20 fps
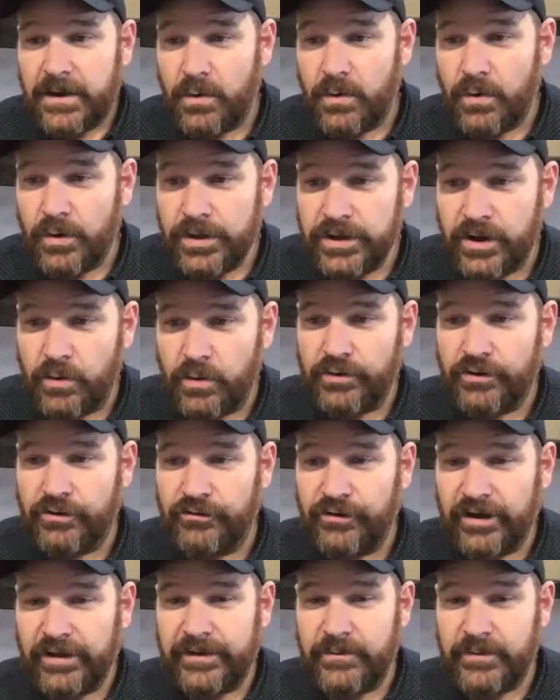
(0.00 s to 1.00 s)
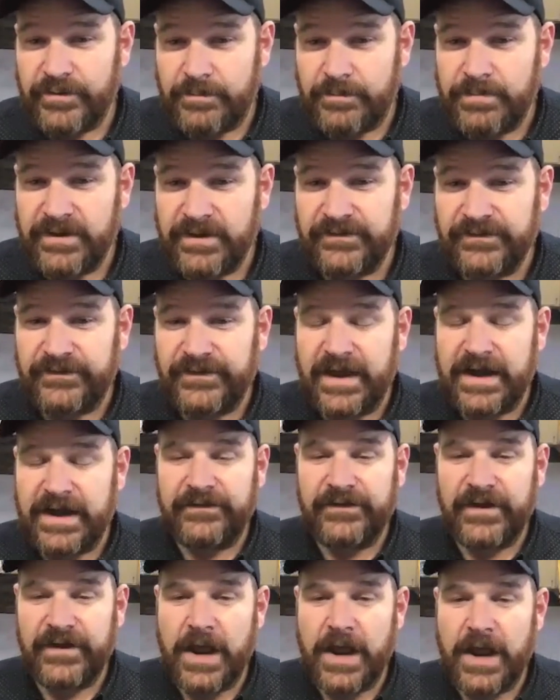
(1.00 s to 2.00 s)
you're dealing with a business that
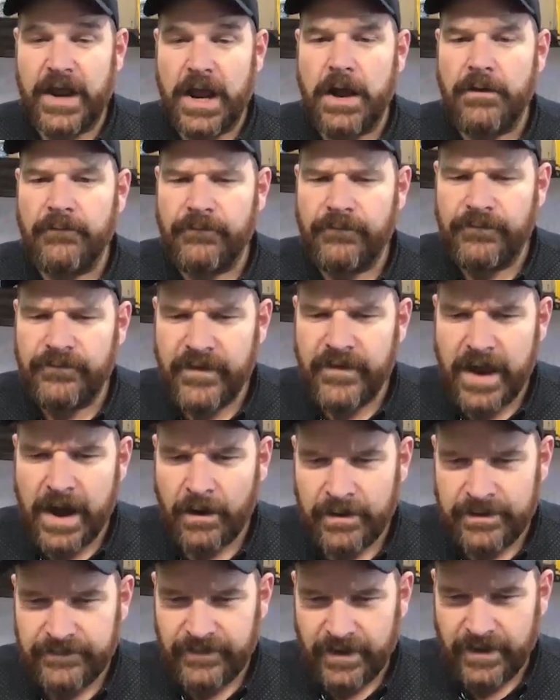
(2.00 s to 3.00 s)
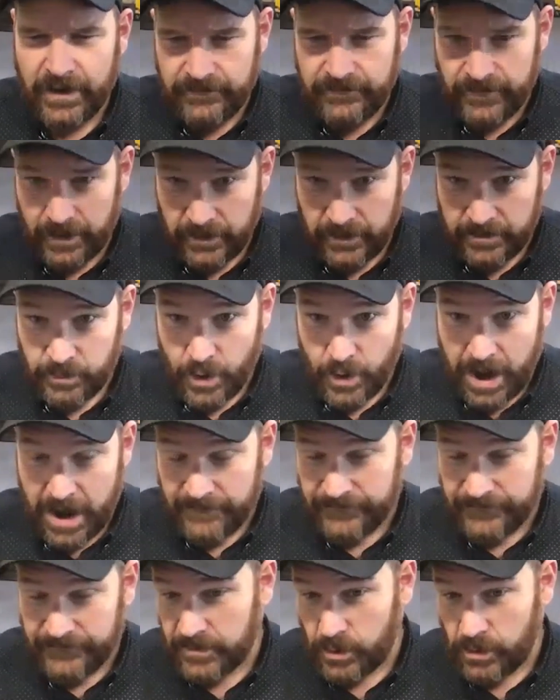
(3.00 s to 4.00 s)
is very, very, very
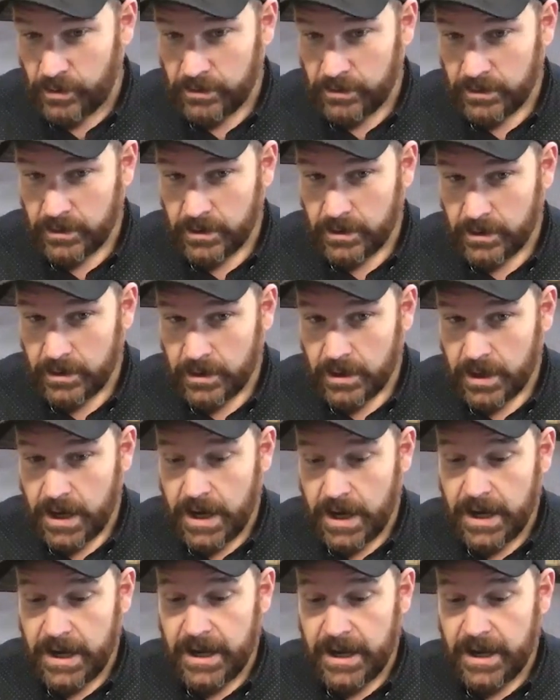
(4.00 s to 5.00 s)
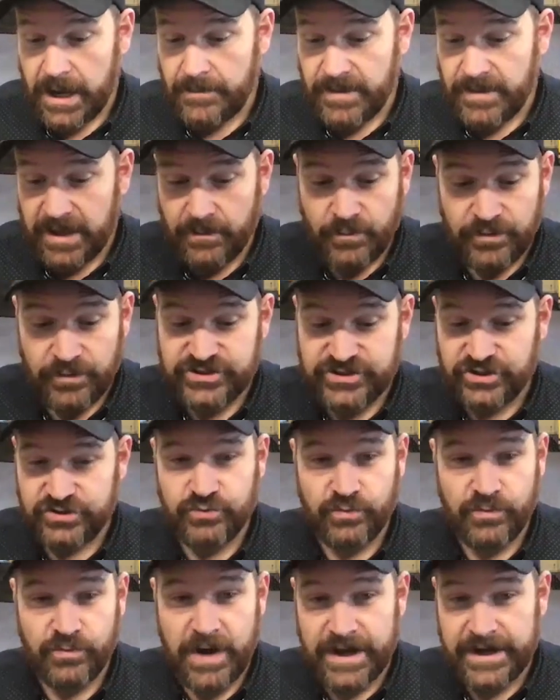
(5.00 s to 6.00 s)
profitable, and was
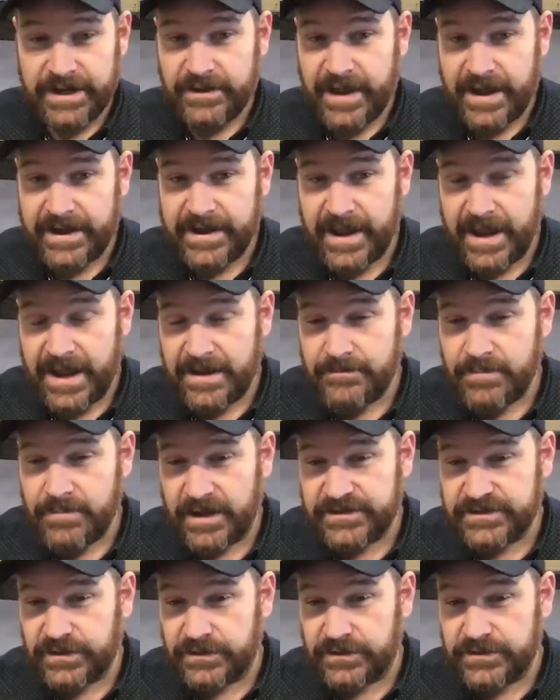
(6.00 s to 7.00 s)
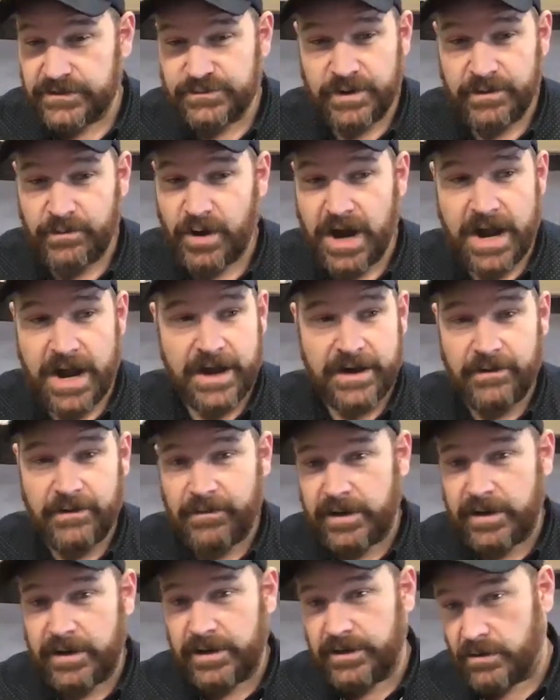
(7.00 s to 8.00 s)
just running like gangbusters. We were
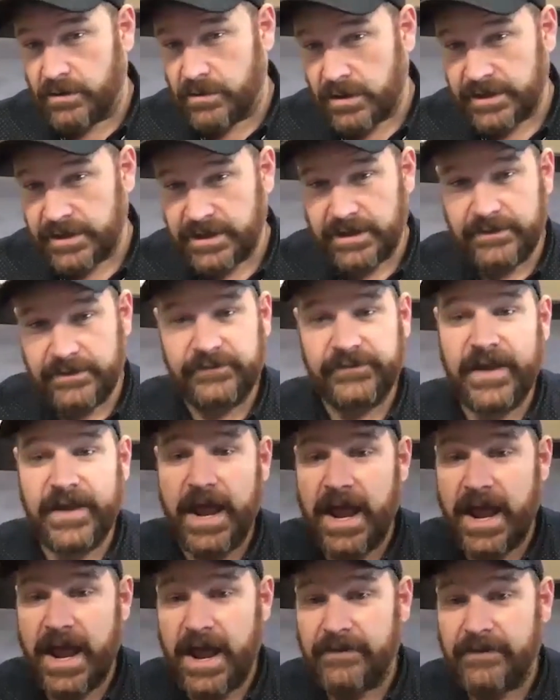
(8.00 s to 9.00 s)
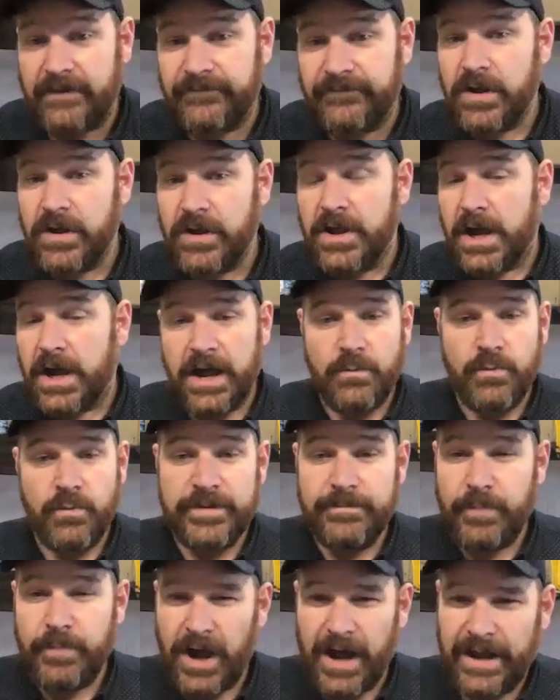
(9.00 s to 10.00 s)
hiring, cleaning staff. We
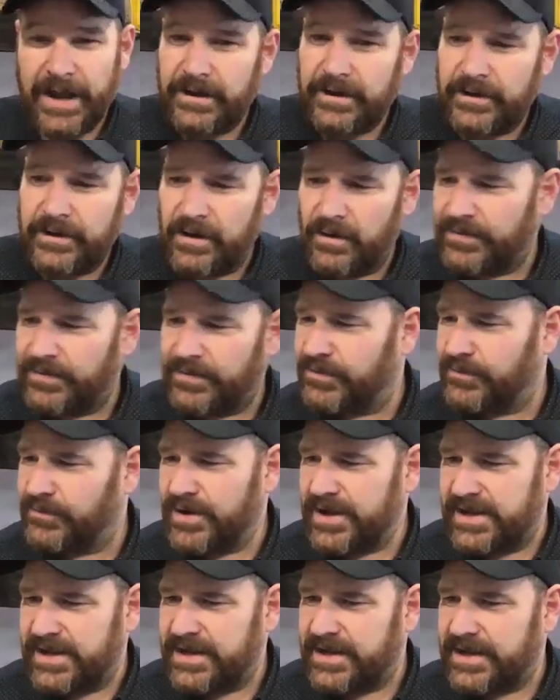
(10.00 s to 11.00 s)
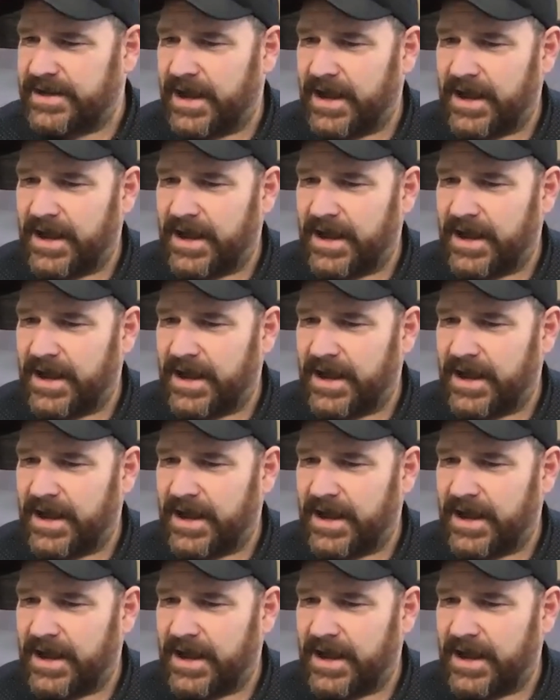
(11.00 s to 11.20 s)
bought, 3